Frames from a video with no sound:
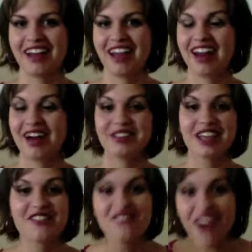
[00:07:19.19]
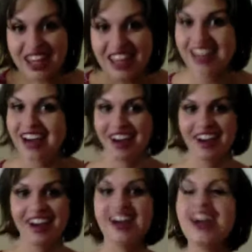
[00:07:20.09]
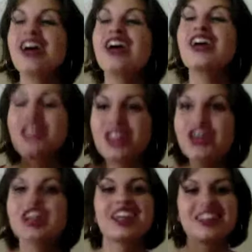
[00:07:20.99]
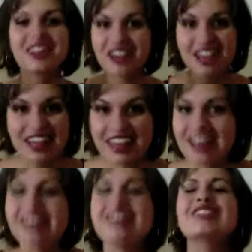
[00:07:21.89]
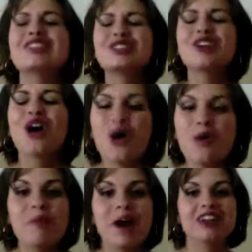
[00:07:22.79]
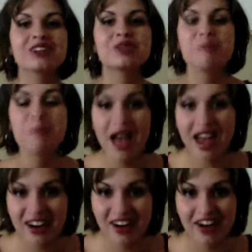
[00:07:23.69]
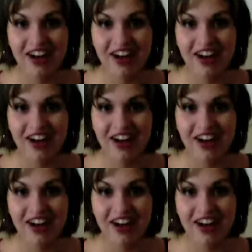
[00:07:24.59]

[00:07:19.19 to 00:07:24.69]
And I was like, Farhia, look at your E. It is so much better.